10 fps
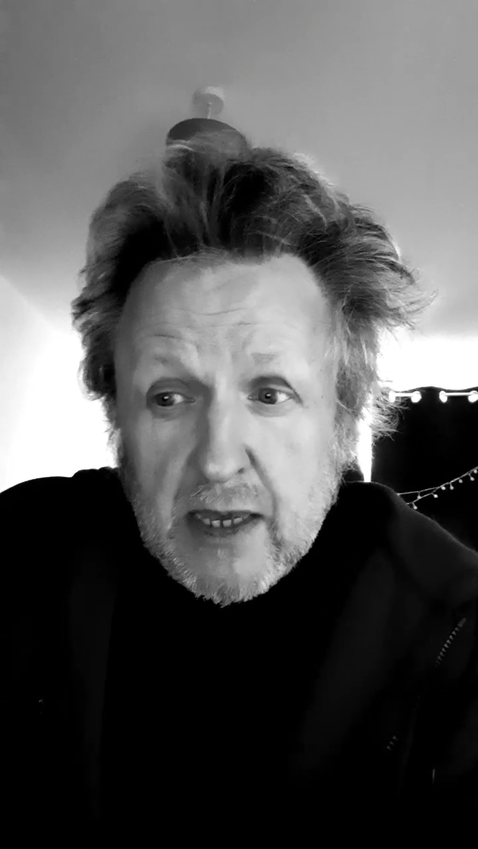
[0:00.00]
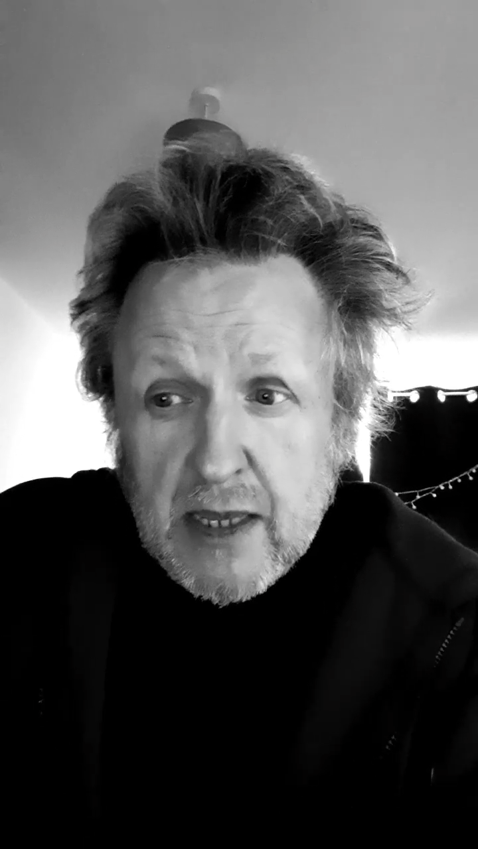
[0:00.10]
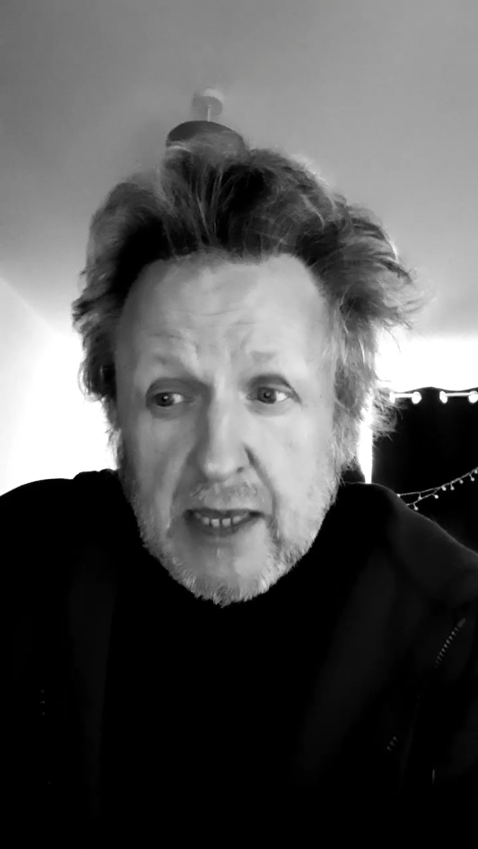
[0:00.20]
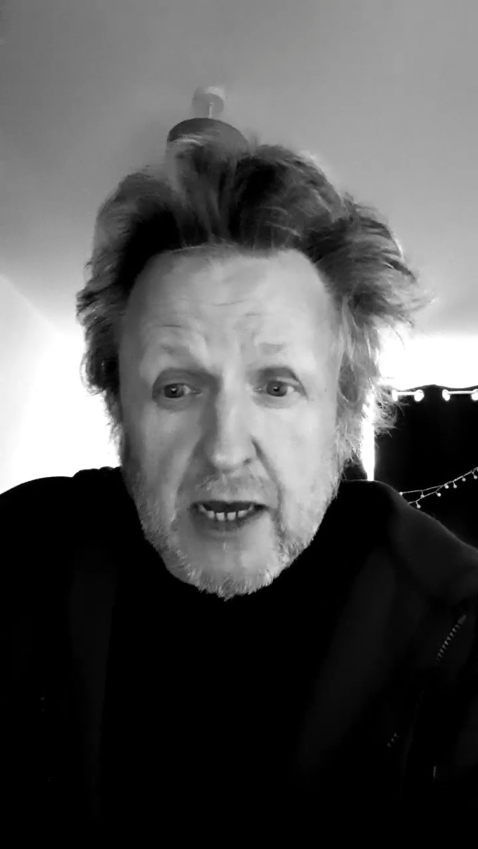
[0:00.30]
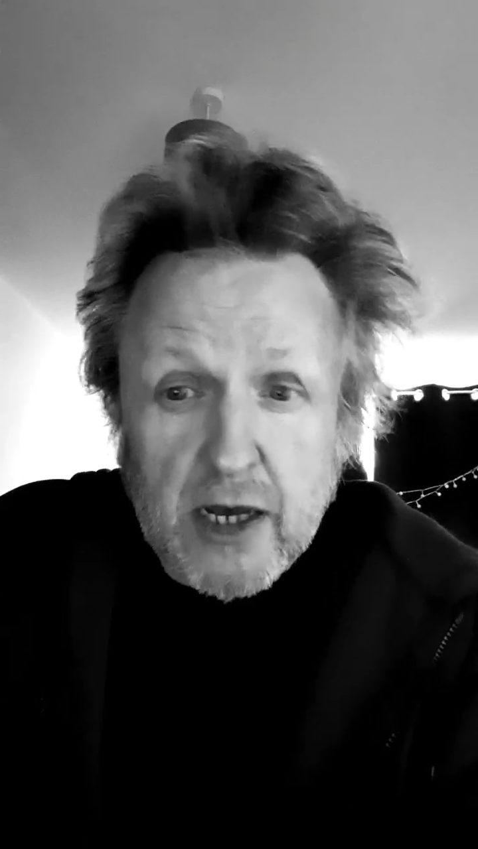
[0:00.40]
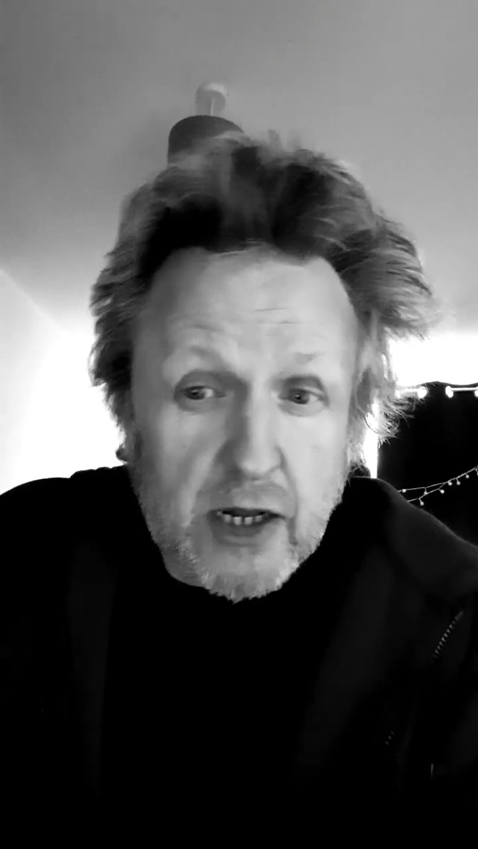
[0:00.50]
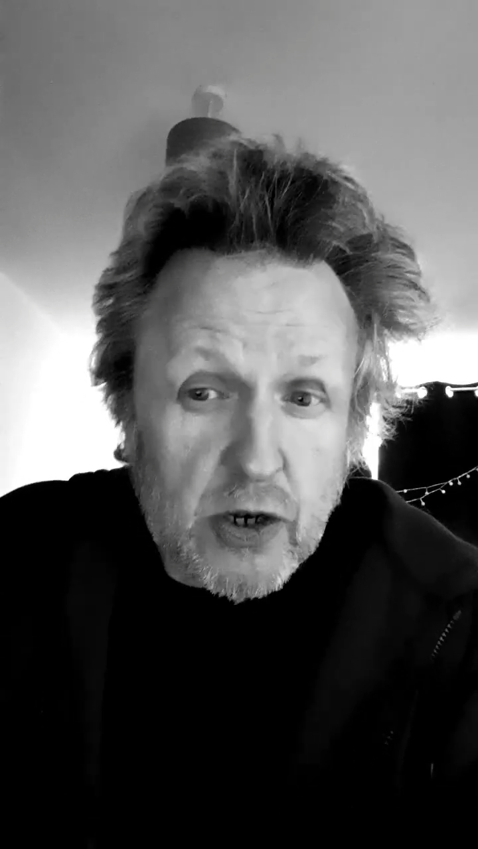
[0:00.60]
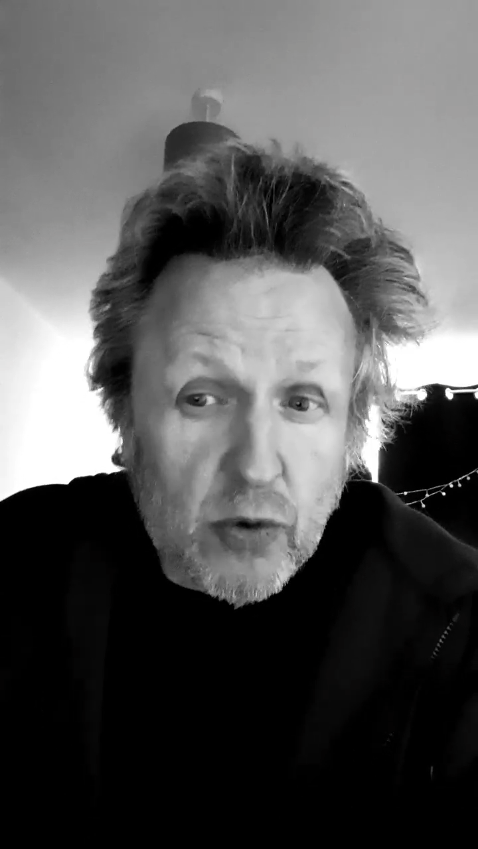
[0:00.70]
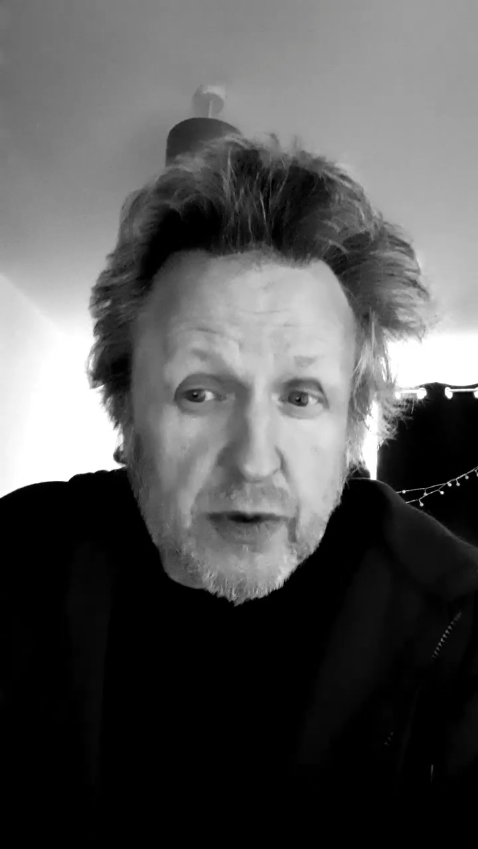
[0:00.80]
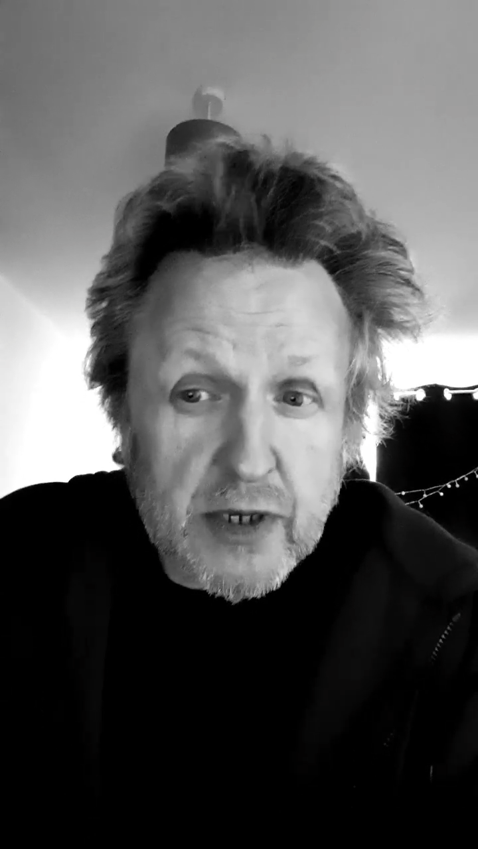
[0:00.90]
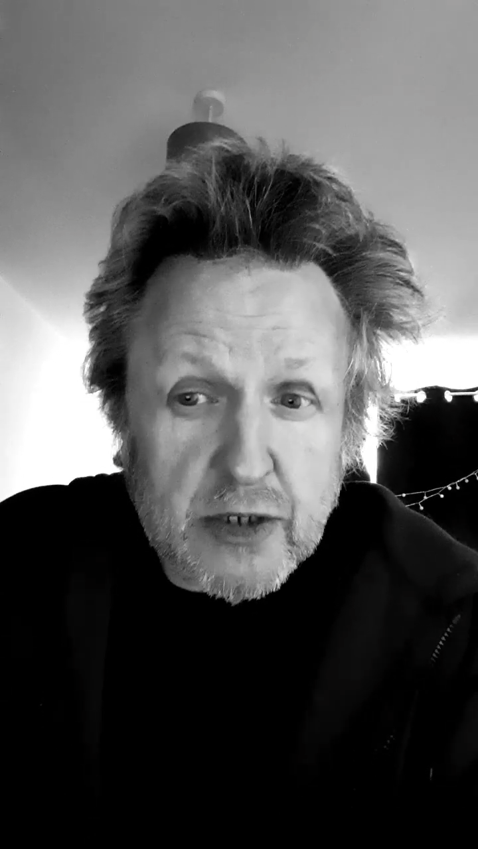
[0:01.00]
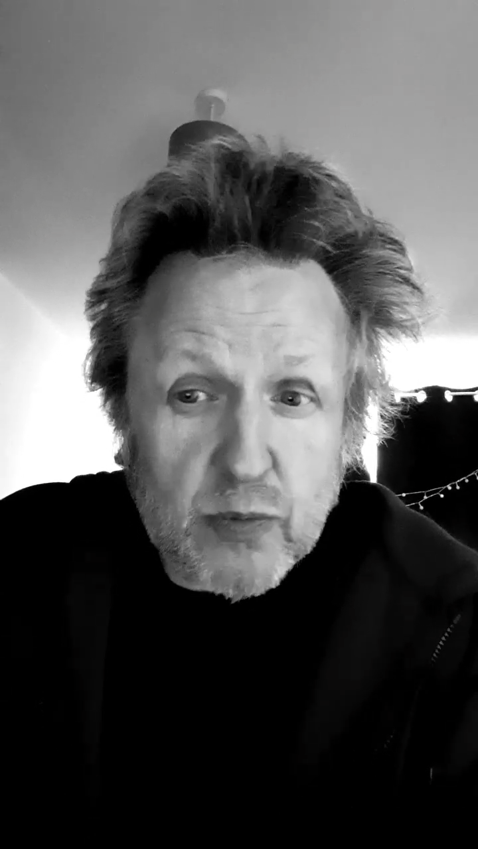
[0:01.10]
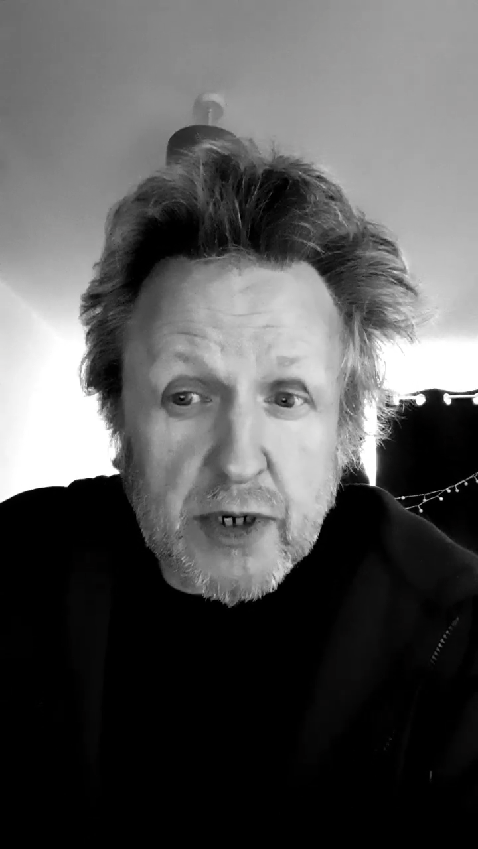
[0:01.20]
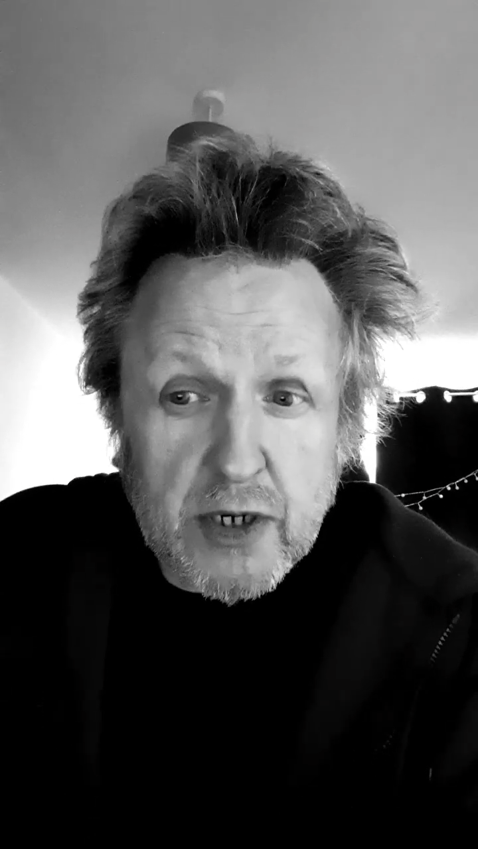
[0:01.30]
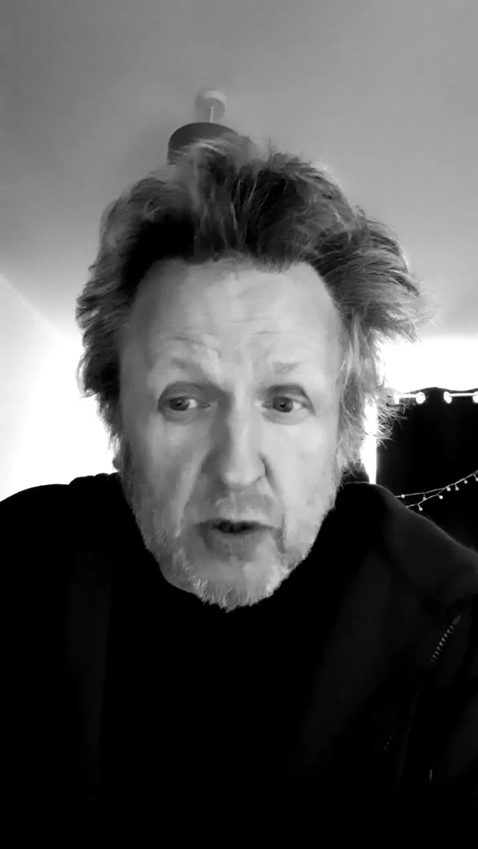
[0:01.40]
yet her lawyers
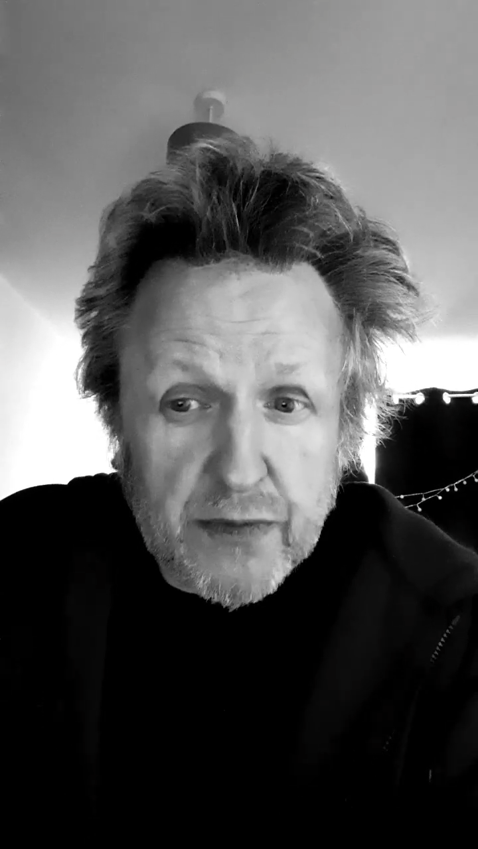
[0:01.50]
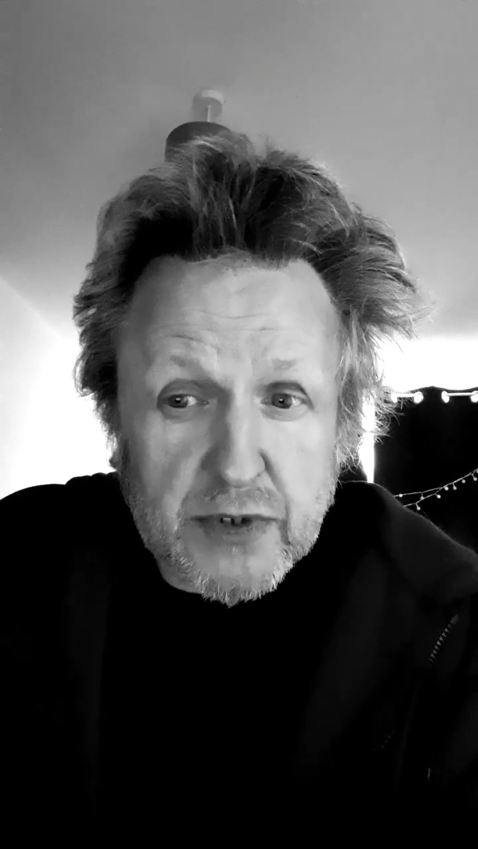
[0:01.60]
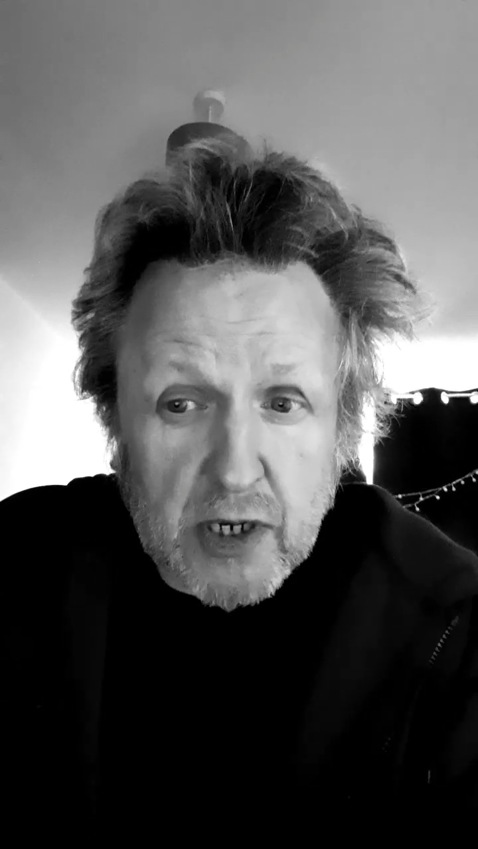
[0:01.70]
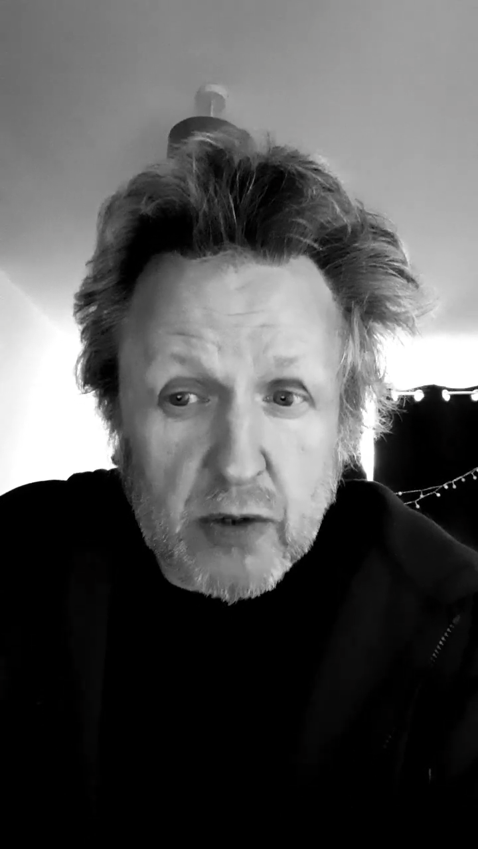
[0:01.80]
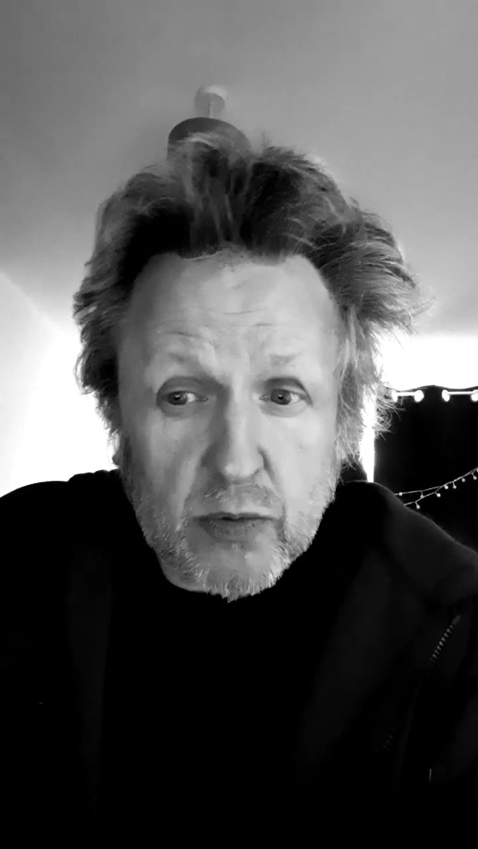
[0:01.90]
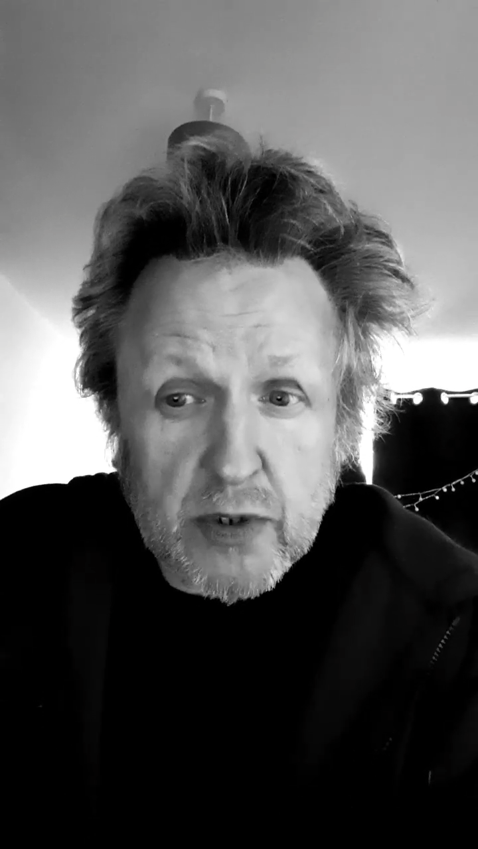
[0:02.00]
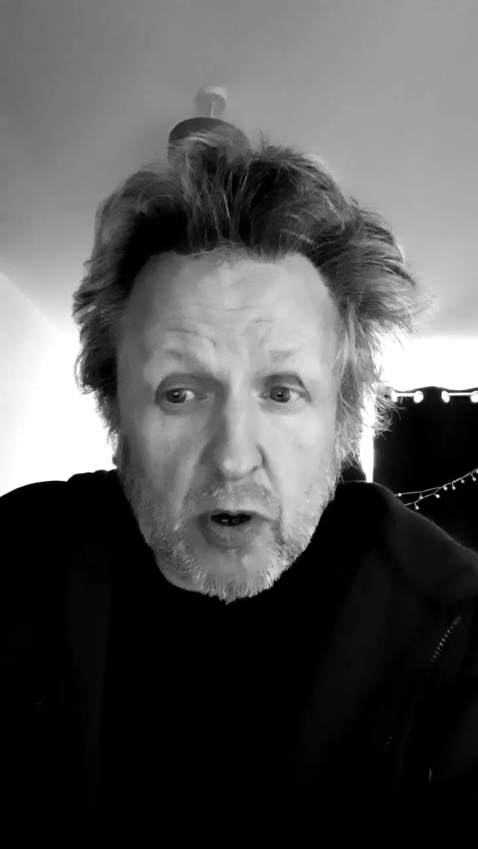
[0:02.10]
were not told